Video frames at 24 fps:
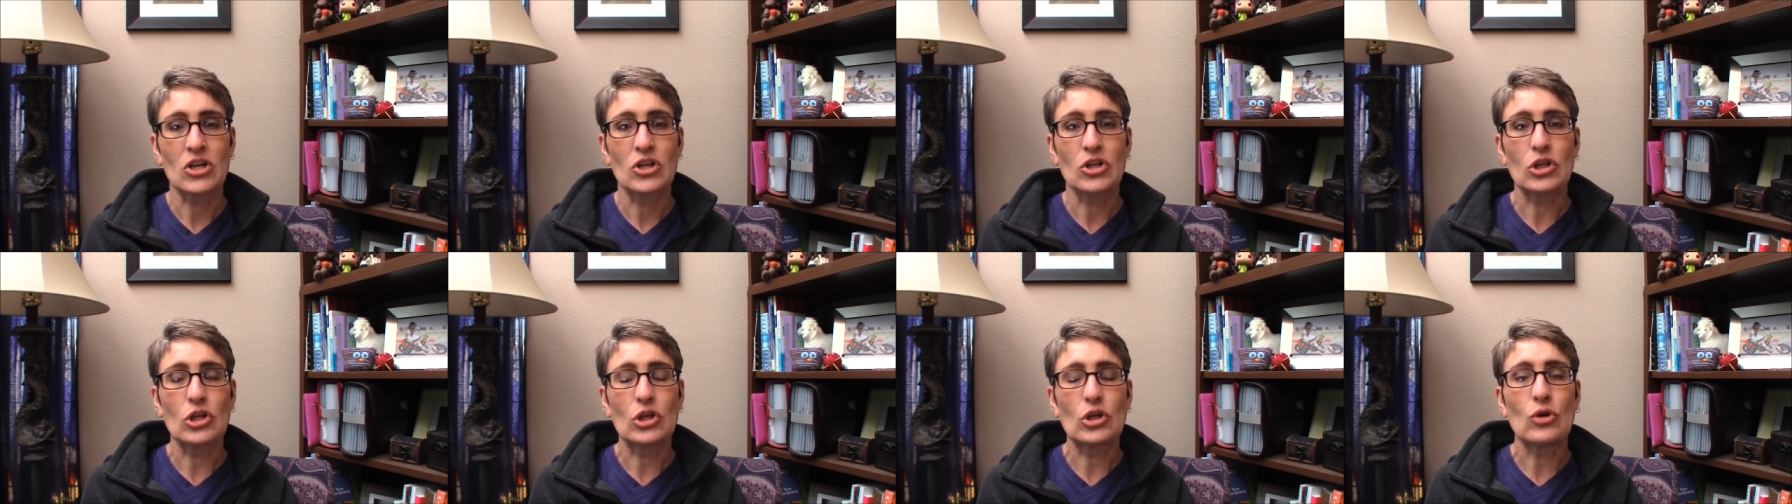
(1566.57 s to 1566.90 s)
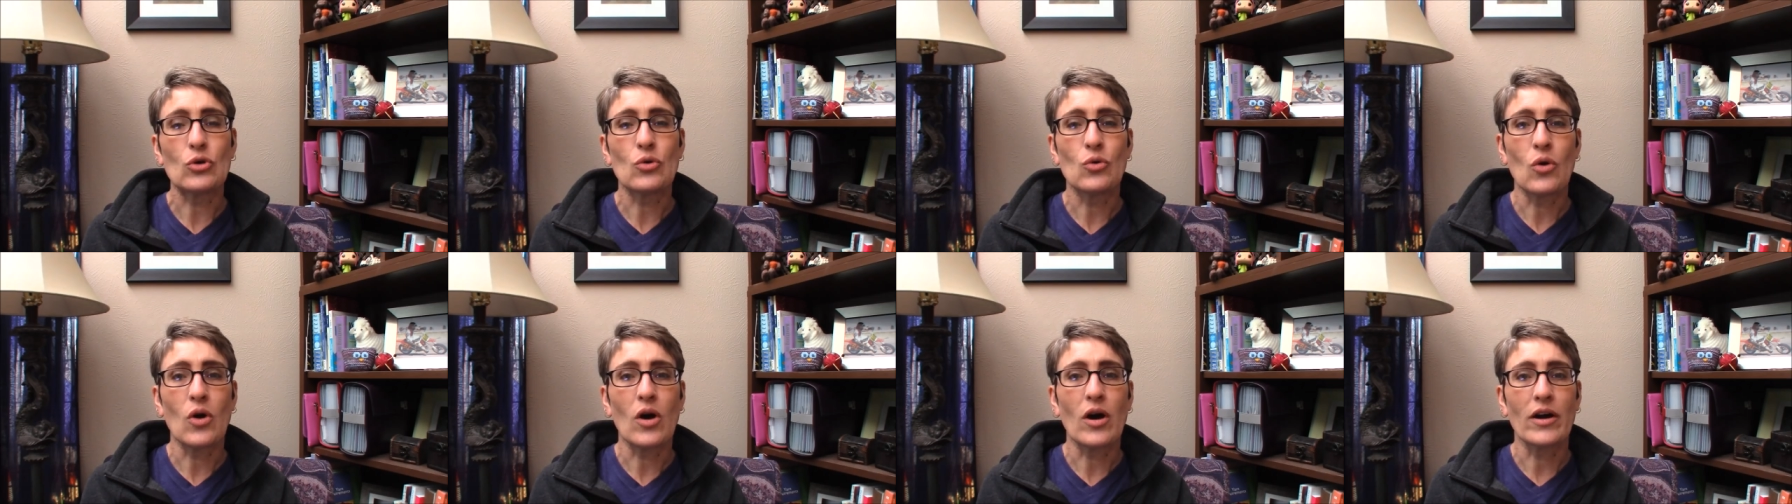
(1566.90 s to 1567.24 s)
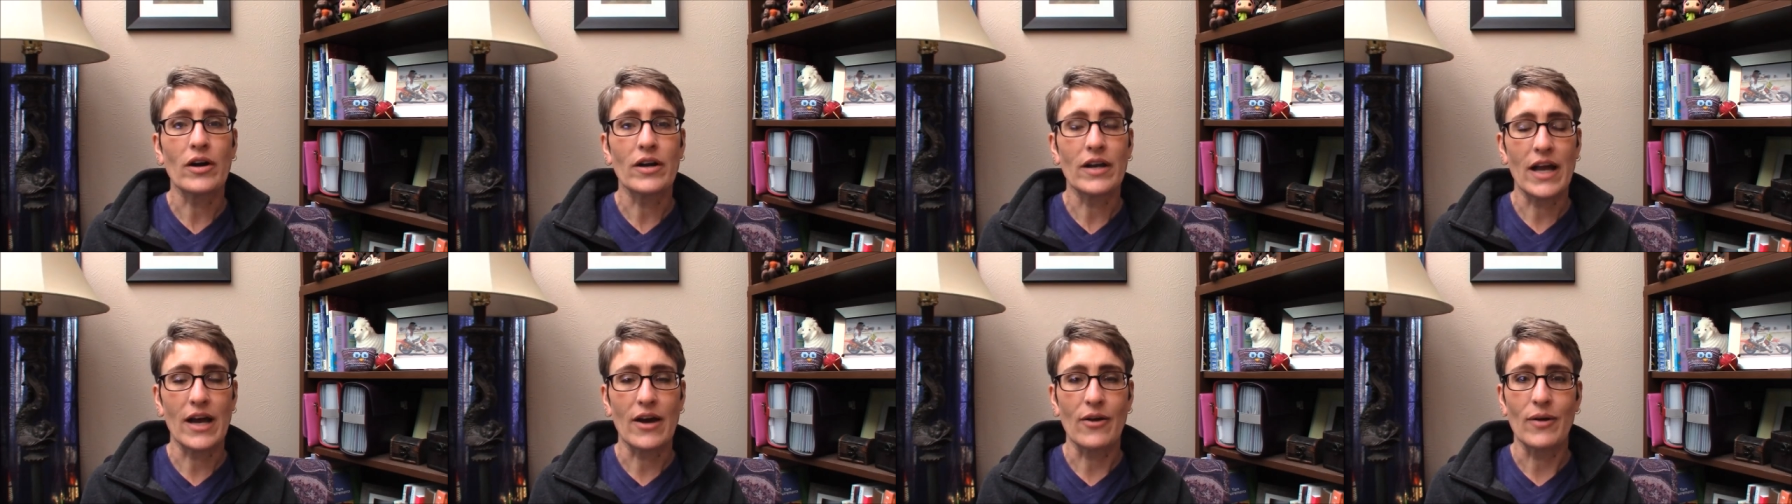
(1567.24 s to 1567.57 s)
you are
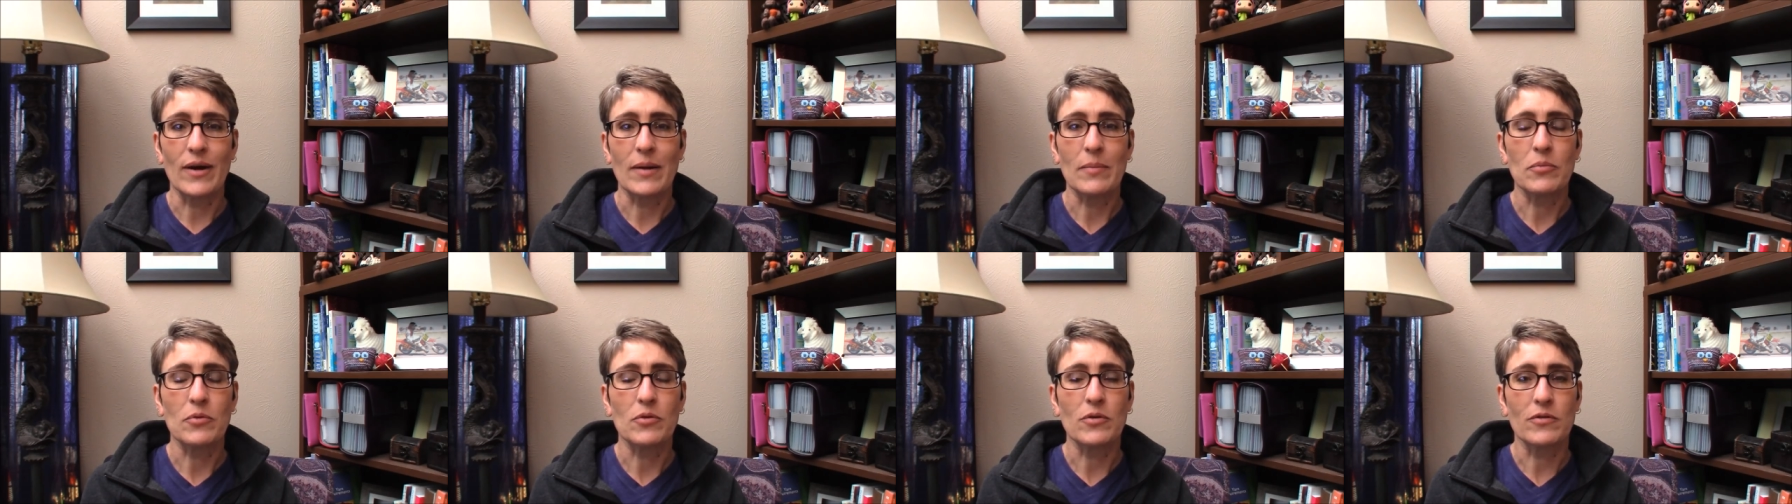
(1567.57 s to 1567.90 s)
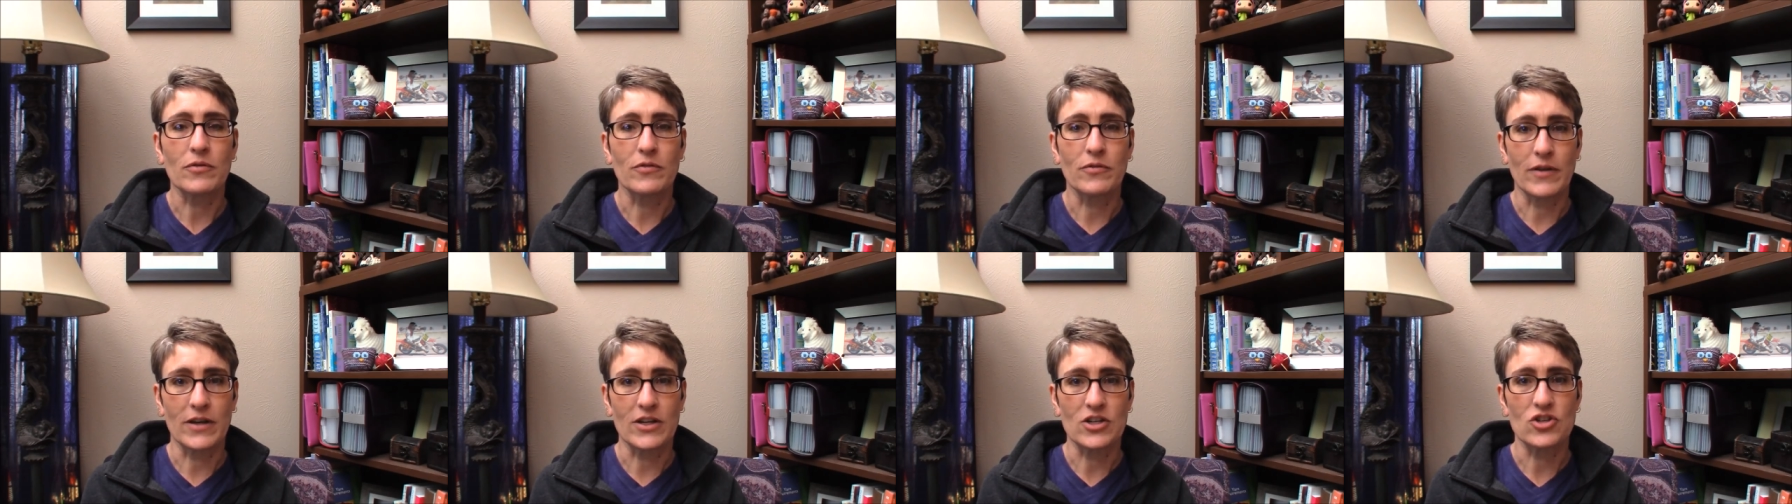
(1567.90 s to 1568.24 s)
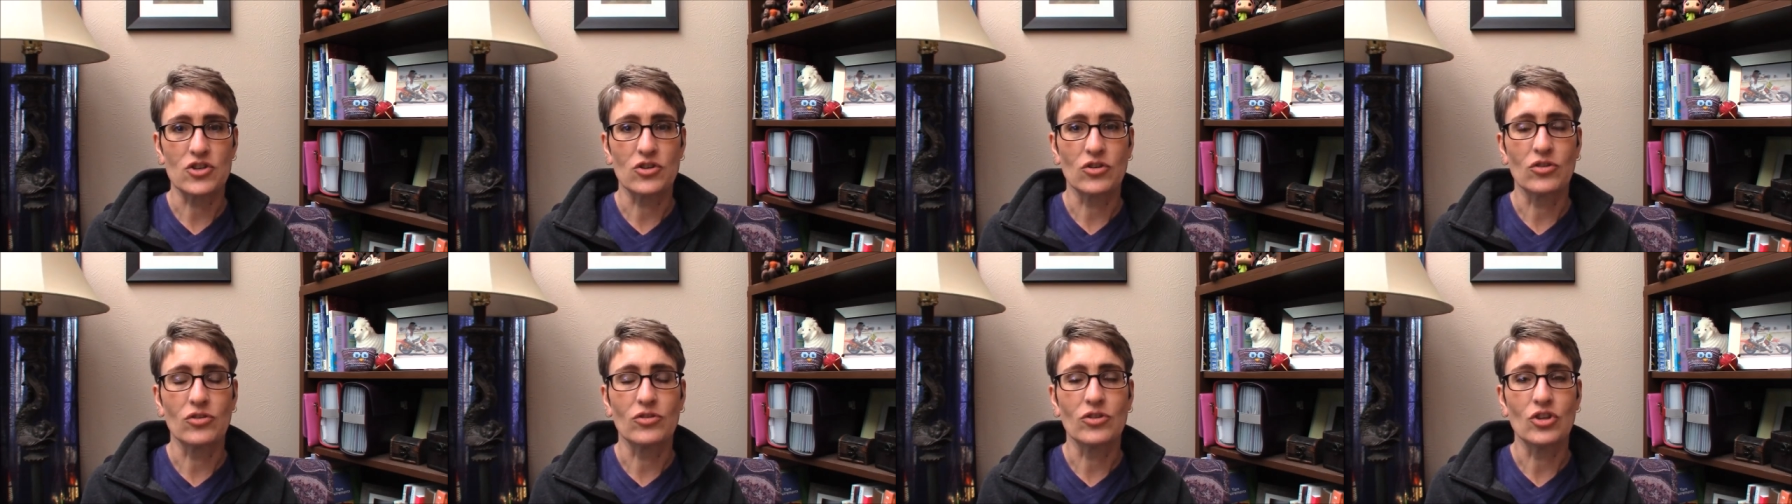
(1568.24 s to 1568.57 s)
now a
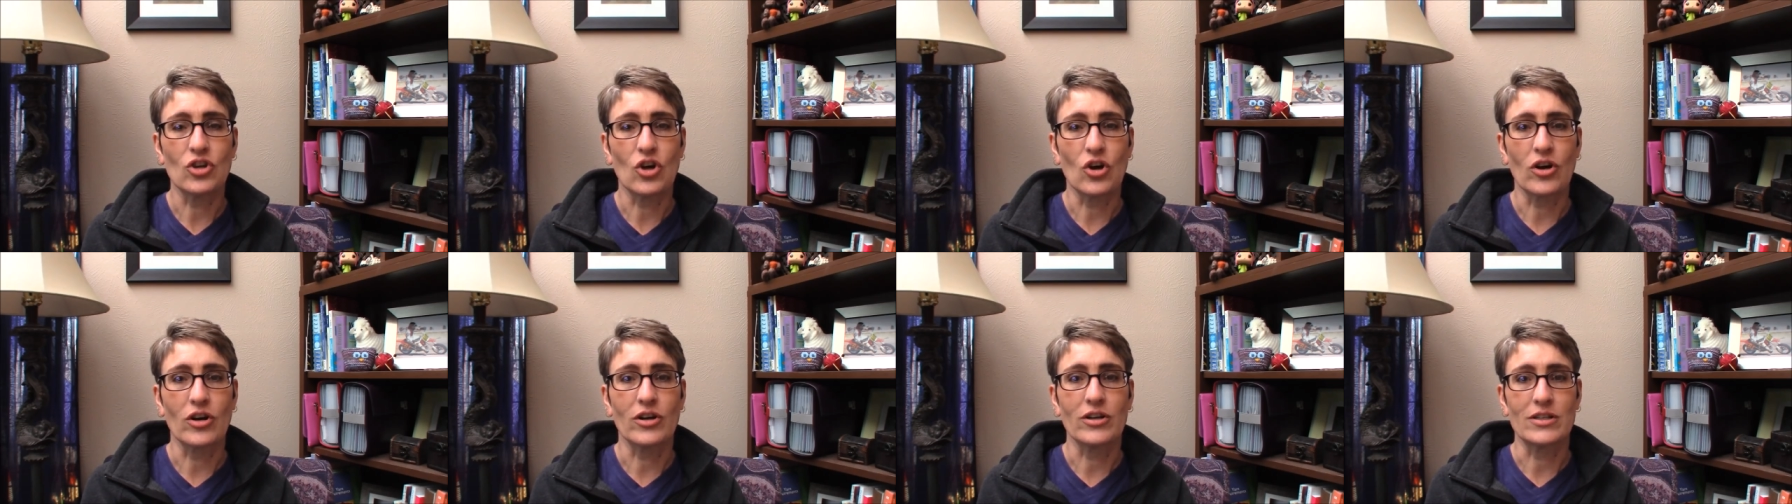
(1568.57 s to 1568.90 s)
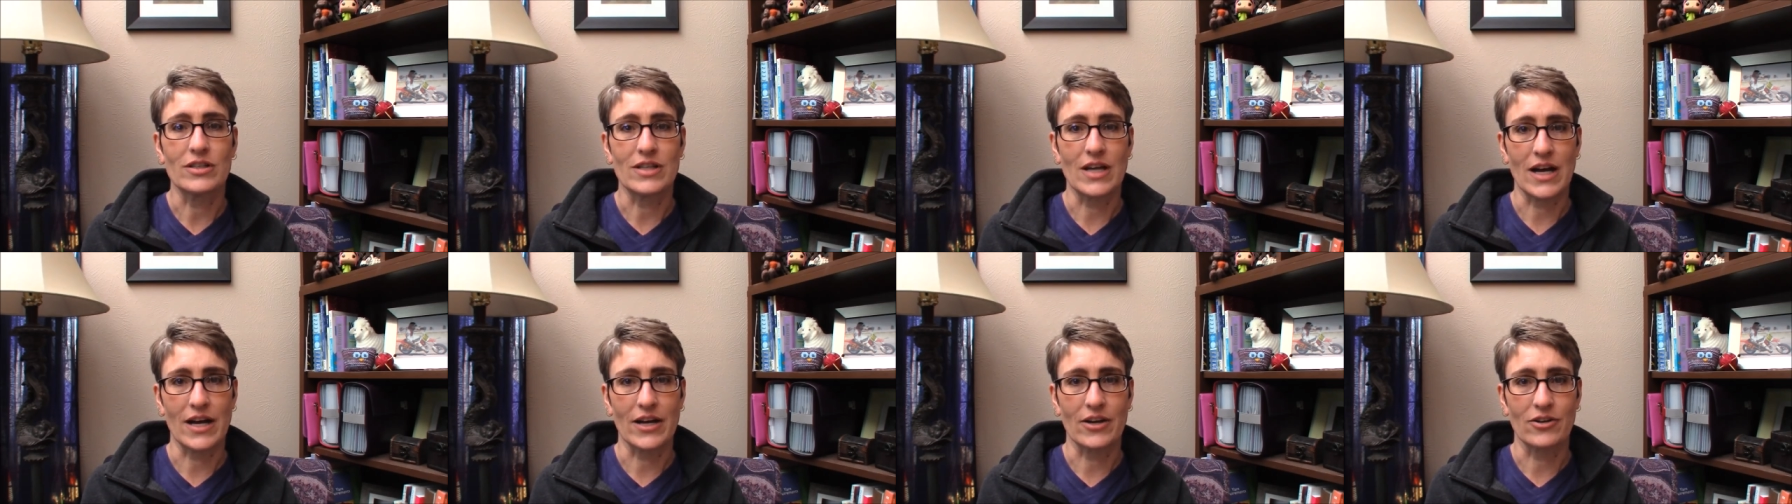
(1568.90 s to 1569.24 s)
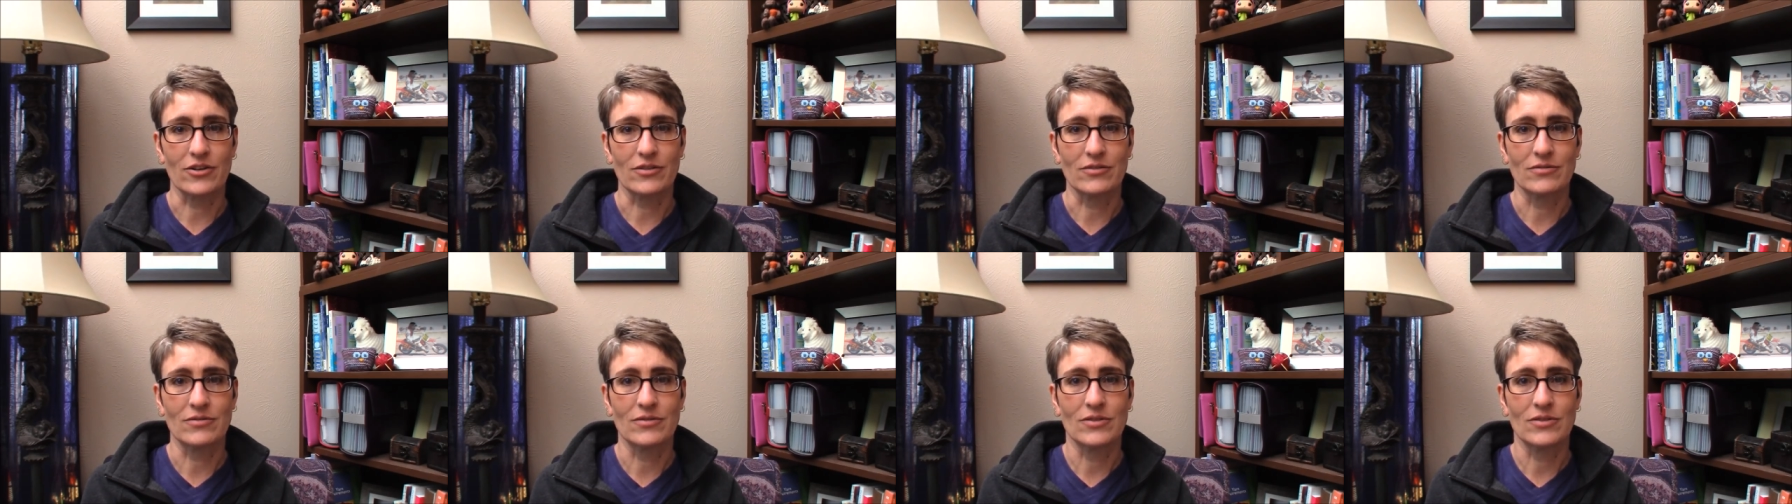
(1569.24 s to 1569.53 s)
professional yarn dyer.